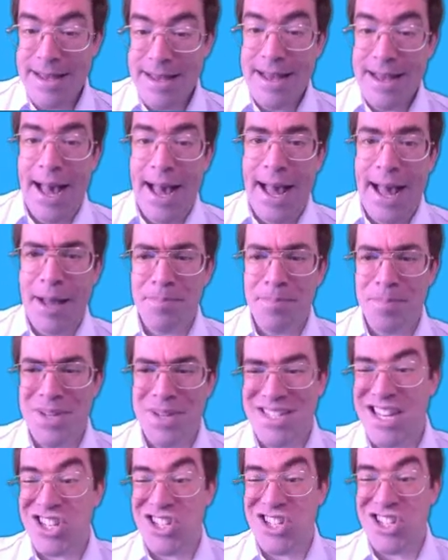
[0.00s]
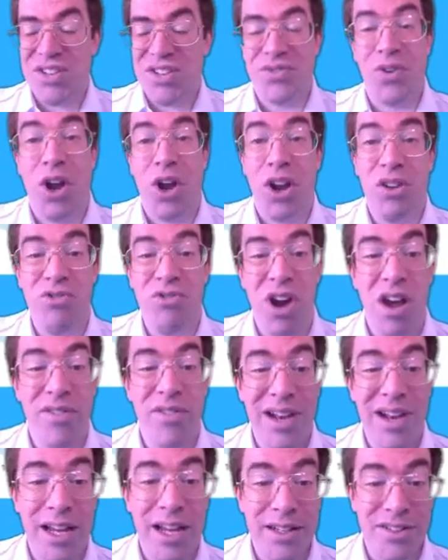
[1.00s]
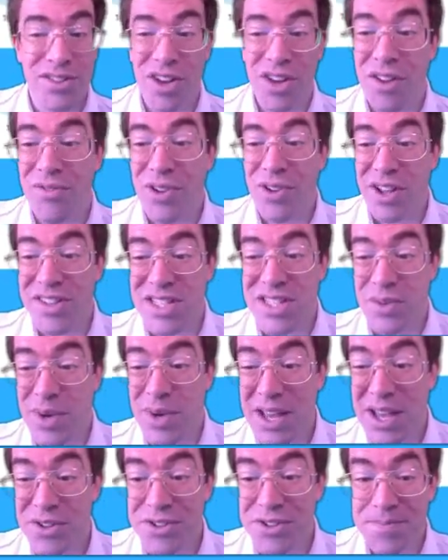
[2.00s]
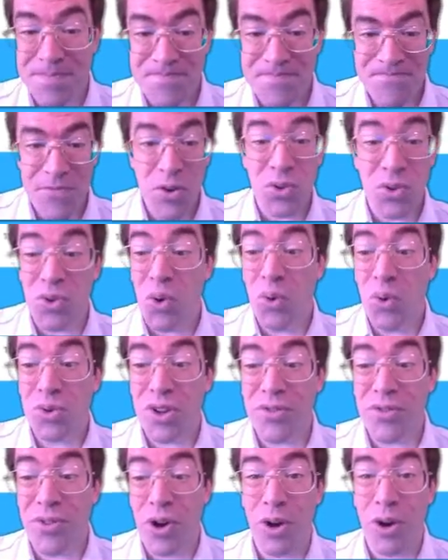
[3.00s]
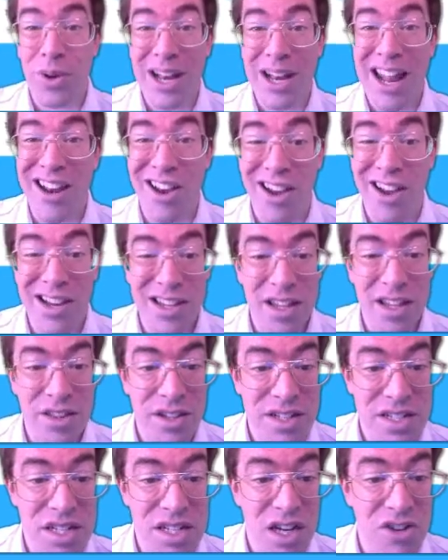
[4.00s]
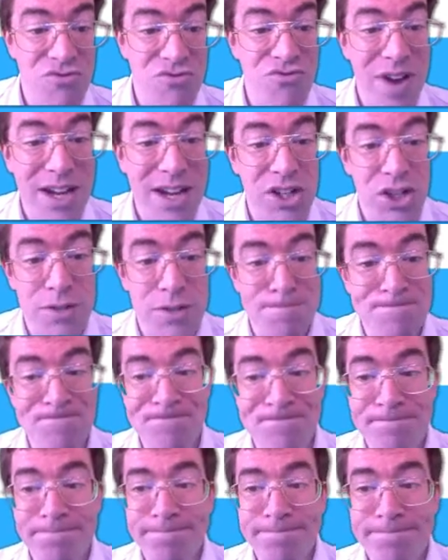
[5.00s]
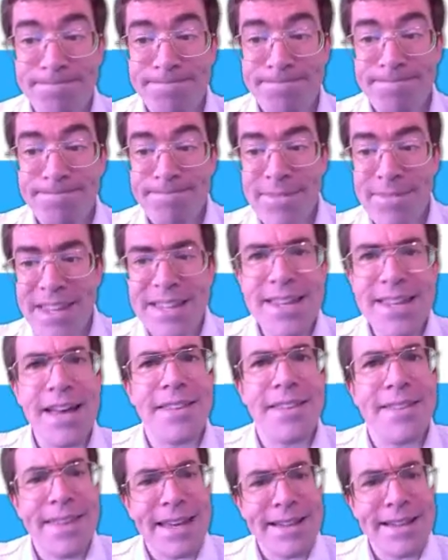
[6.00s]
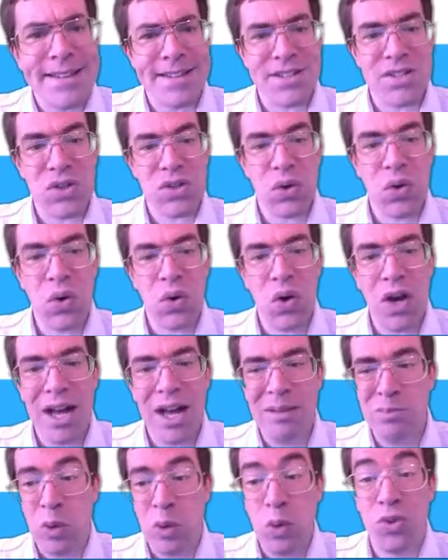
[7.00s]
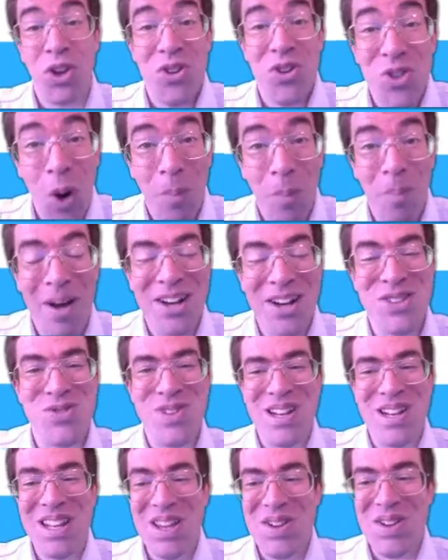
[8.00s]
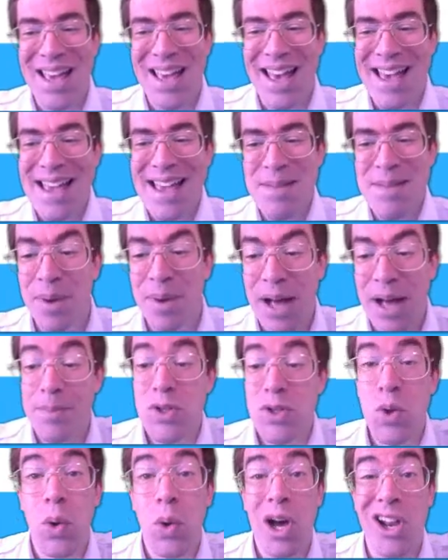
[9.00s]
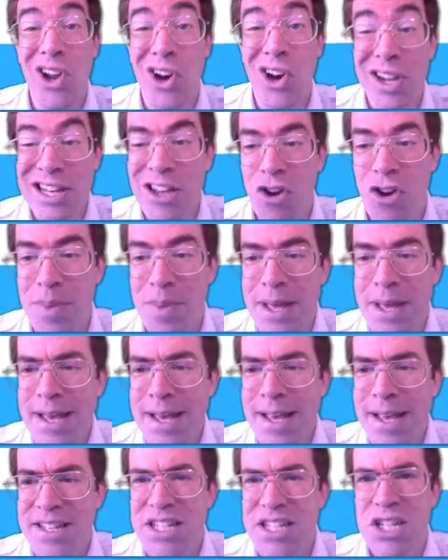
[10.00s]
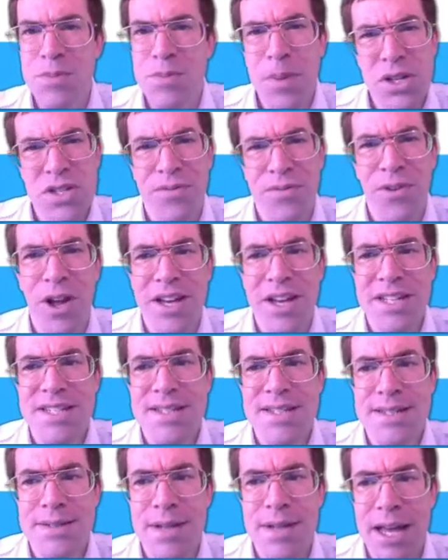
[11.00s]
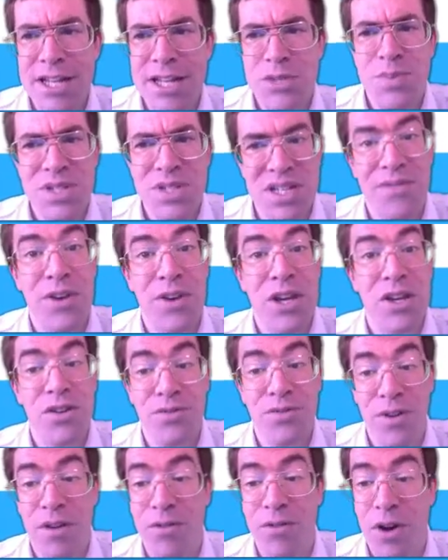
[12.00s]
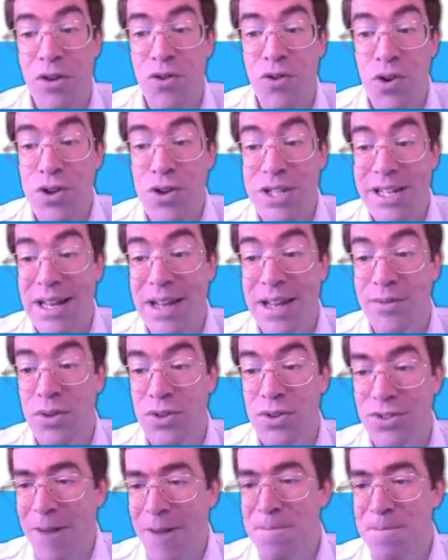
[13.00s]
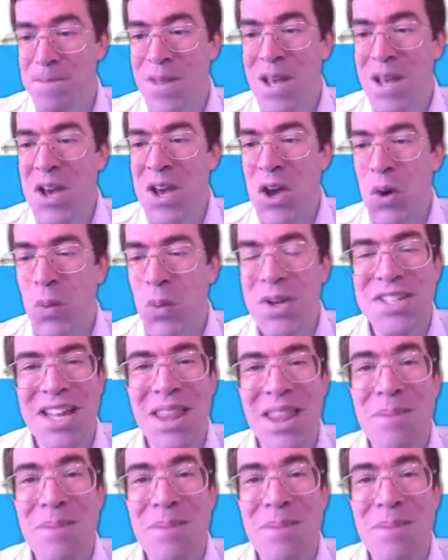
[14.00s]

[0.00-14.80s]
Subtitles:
But essentially says flying the right of a line, so you don't fly into someone else who's also following that line in the other direction. The other thing that's also not mandatory in the UK, but happens quite a lot in Europe, is you're supposed to fly specific VFR cruising levels. Now, we said that